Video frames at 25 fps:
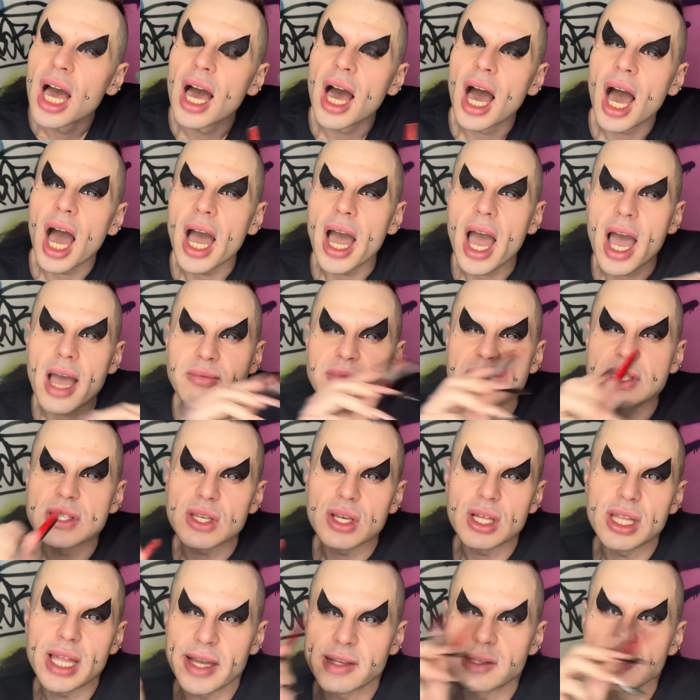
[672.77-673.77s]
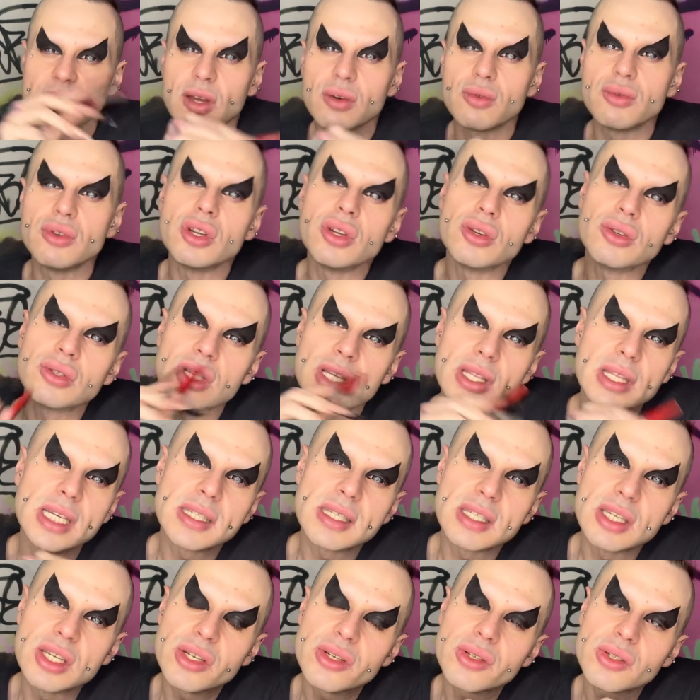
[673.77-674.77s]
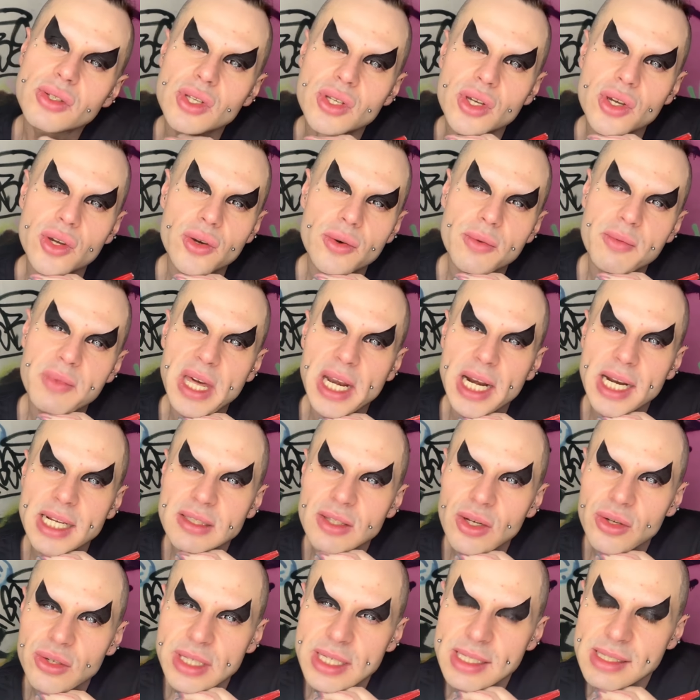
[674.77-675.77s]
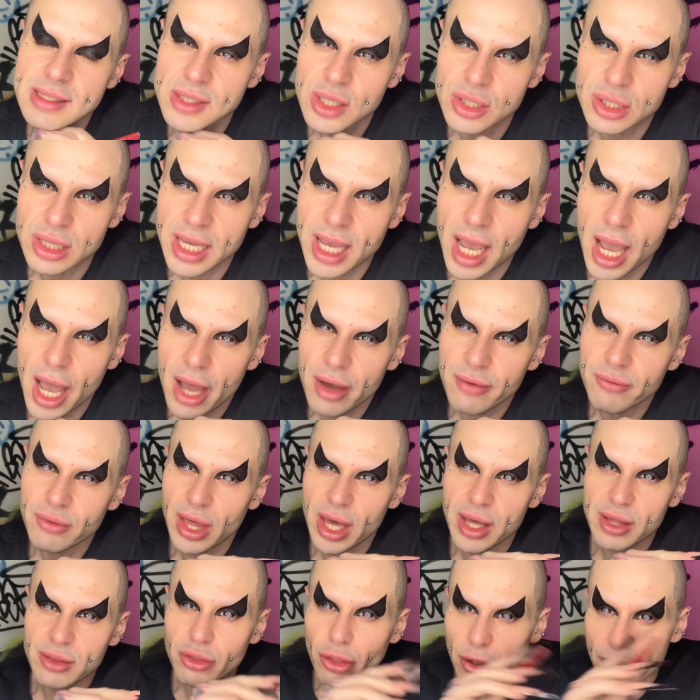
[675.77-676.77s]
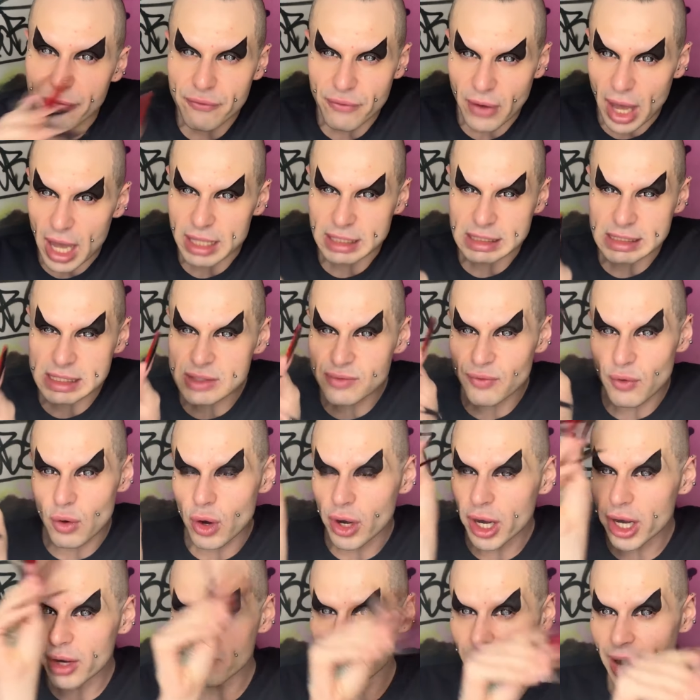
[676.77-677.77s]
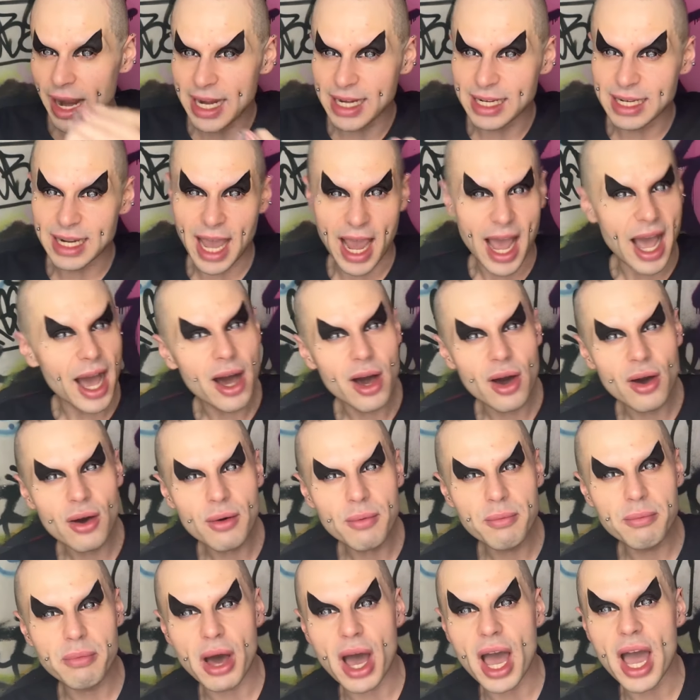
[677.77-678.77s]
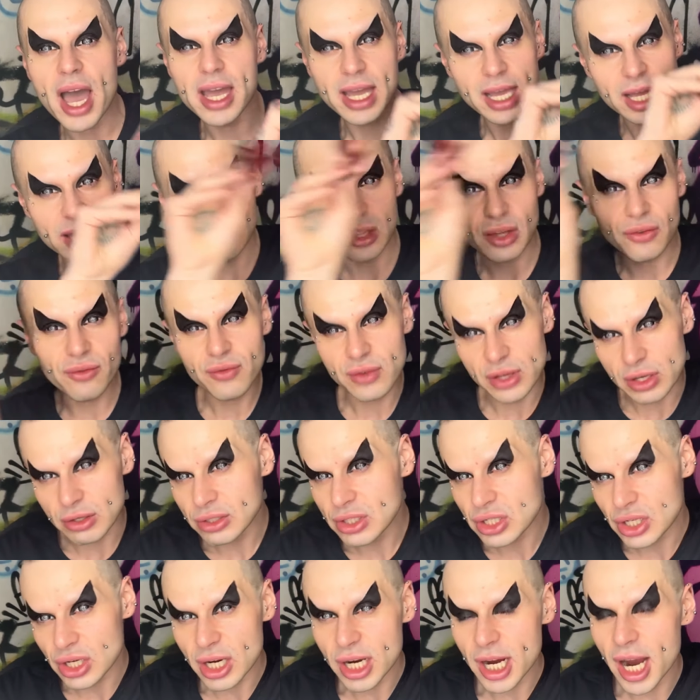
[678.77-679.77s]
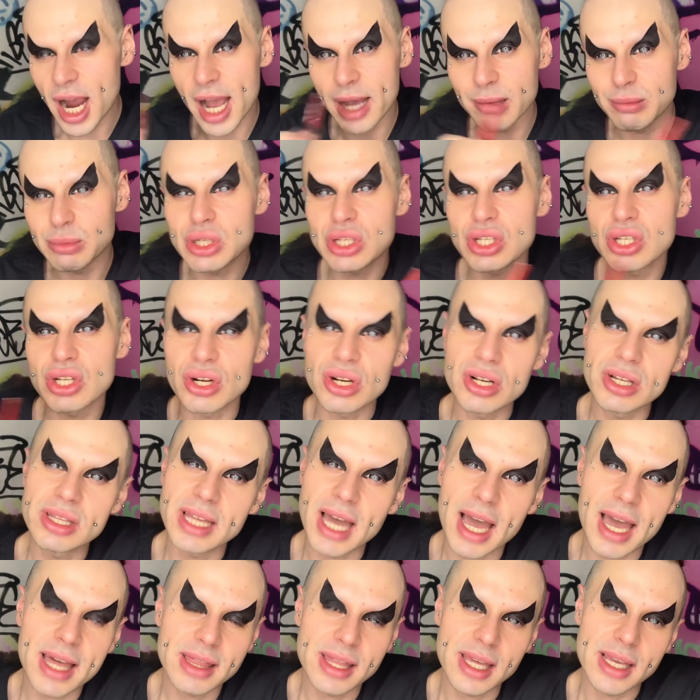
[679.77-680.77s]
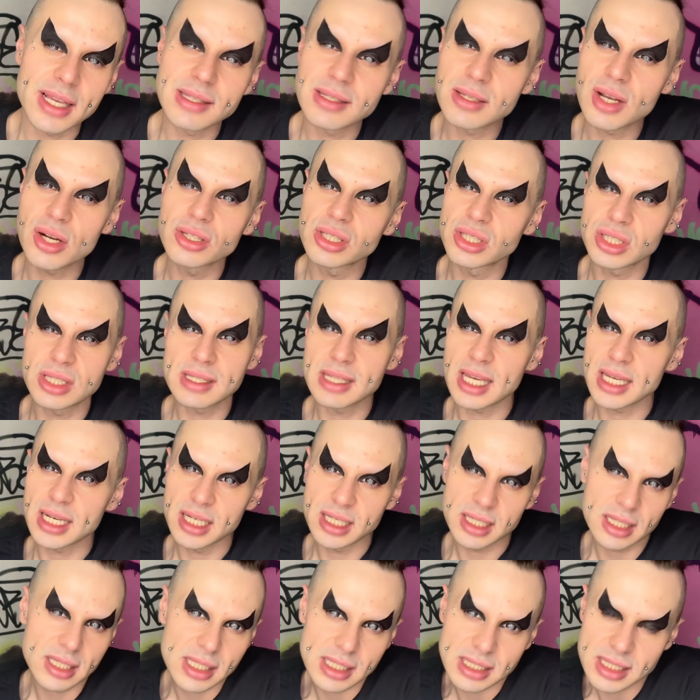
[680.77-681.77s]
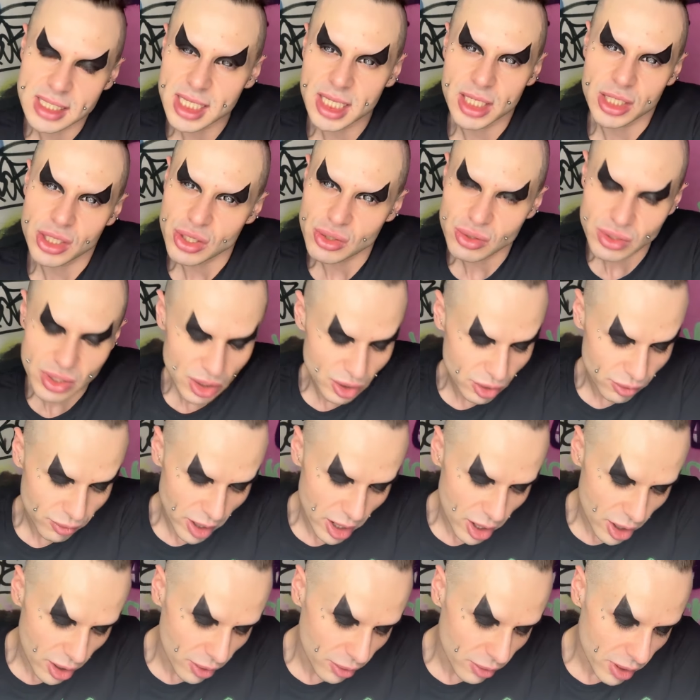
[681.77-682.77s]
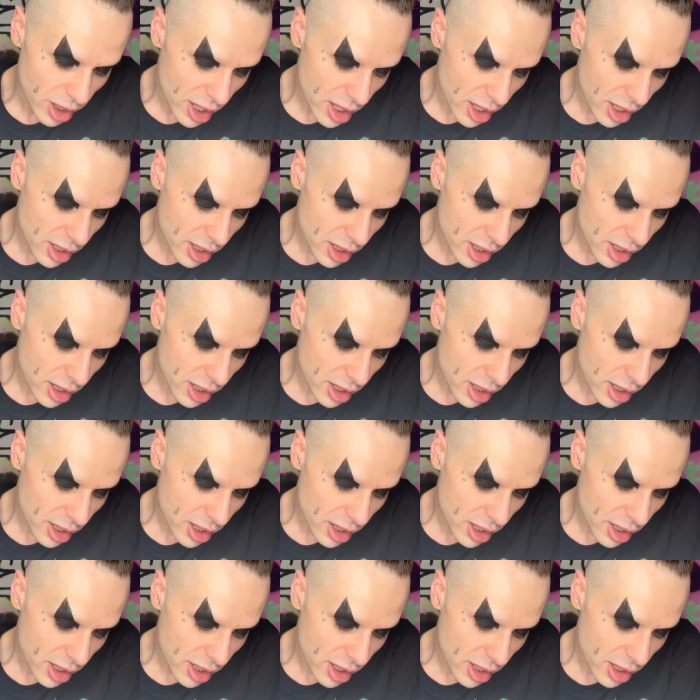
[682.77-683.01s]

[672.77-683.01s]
I'm still like so new to this YouTube that I don't necessarily have like the funds for it right now, but in the future, I'm sure that things are just gonna continue to grow.